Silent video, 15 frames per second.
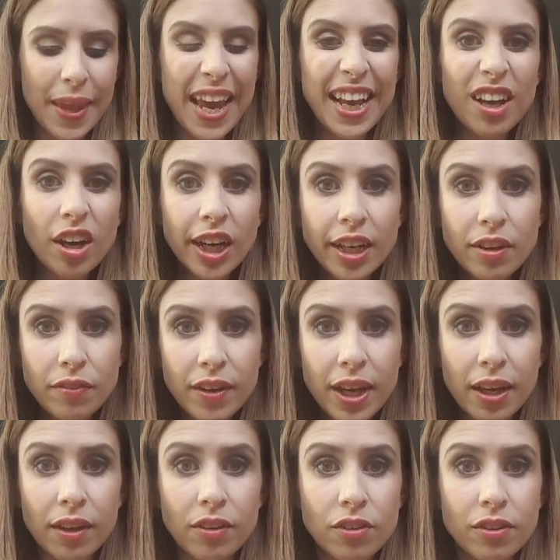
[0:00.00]
It kind of
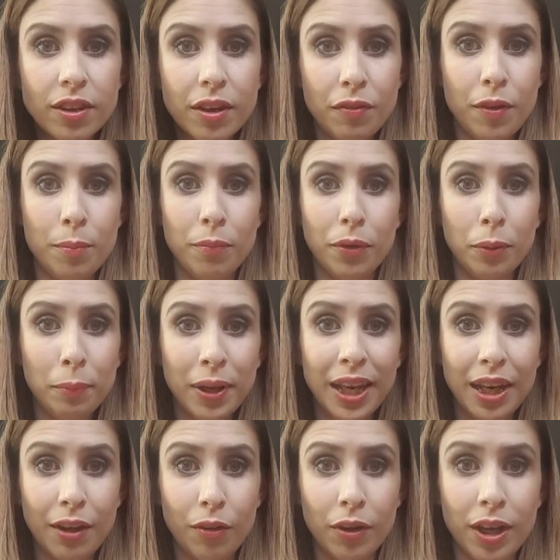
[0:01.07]
is, if I'm
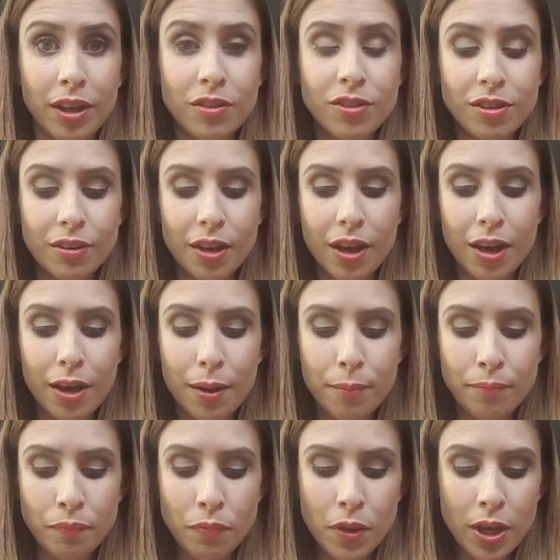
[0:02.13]
completely honest.
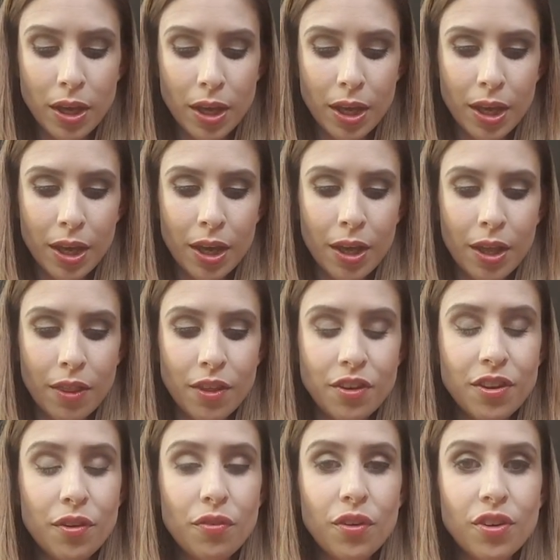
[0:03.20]
The
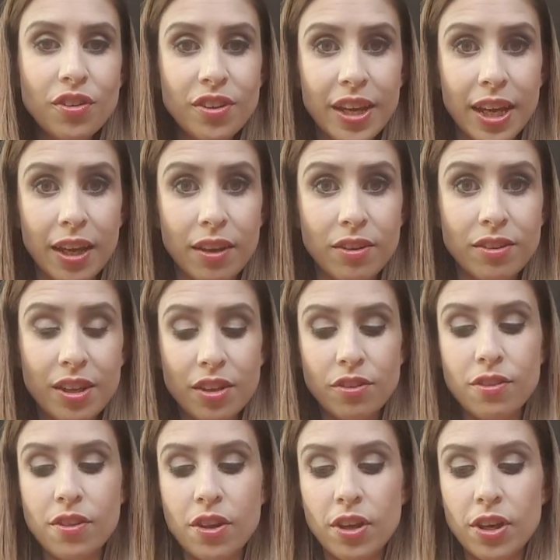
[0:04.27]
difference
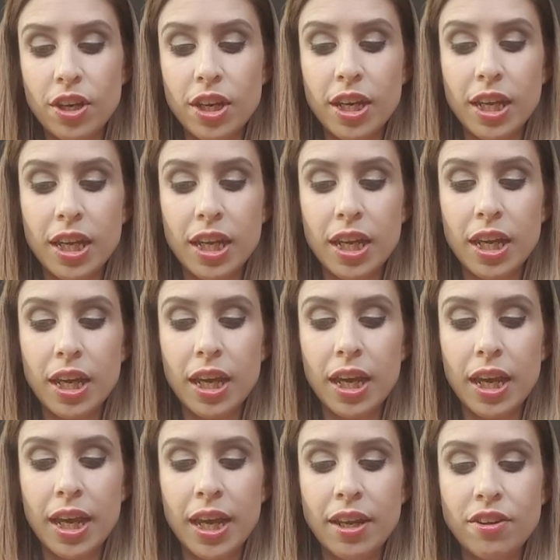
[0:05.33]
is that
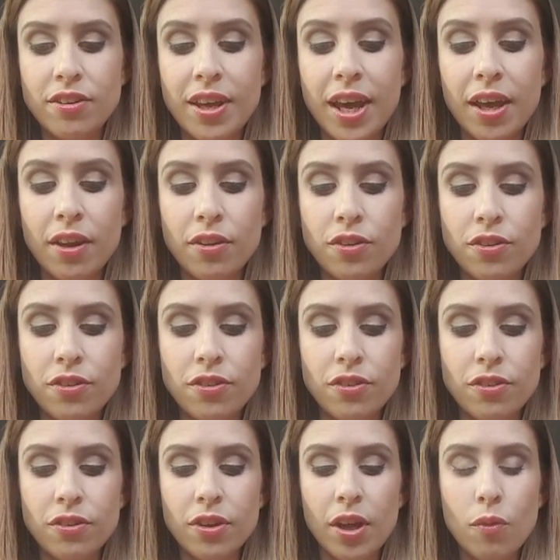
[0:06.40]
it
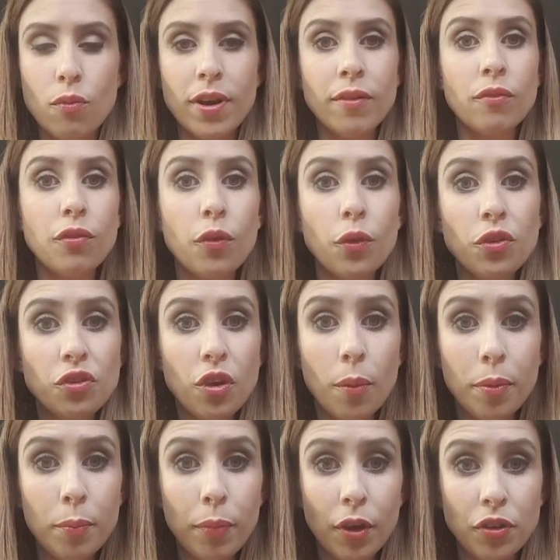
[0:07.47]
has a reinforced
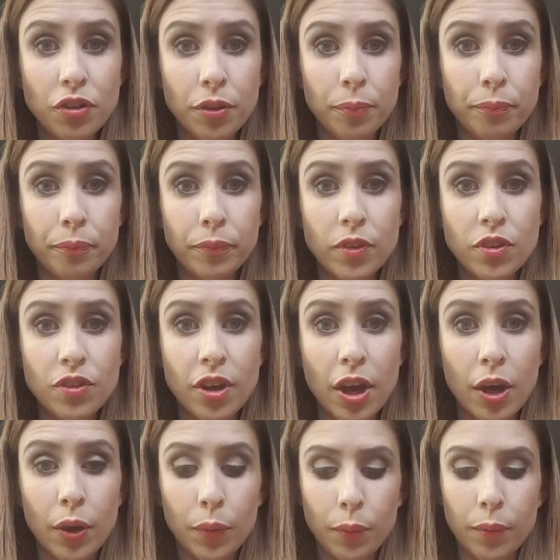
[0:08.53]
top and bottom,
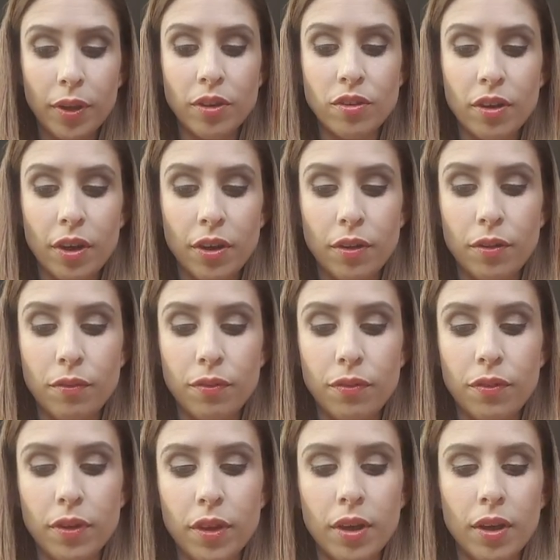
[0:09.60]
so it's kind of
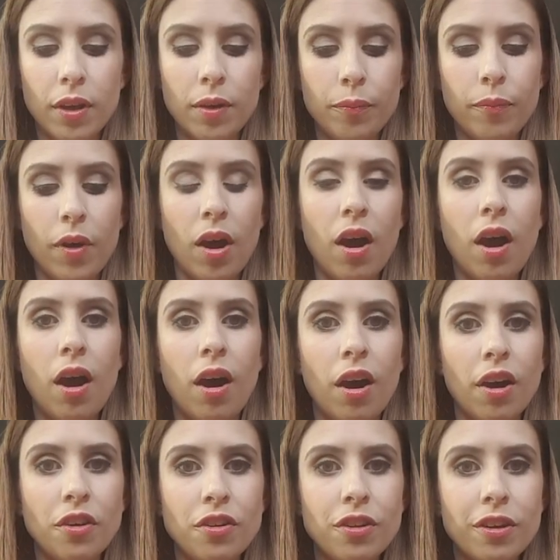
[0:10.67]

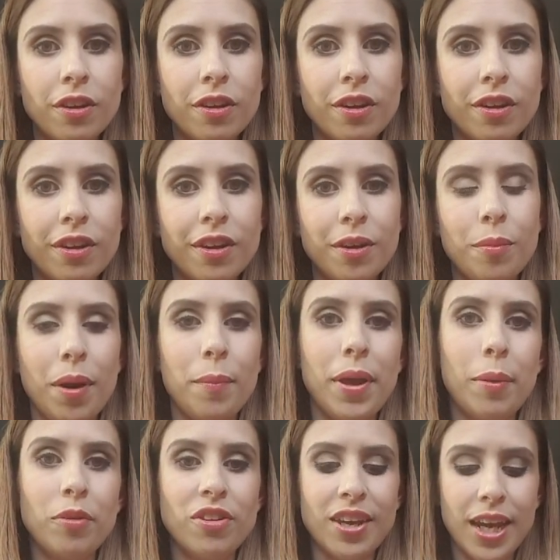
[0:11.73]
hard. You might be
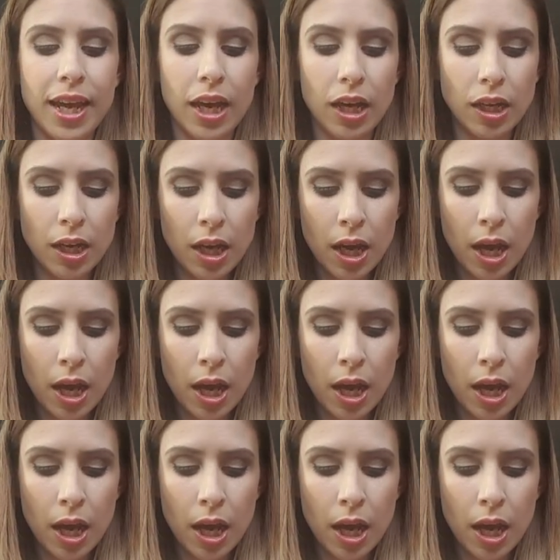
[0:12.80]
able to hear.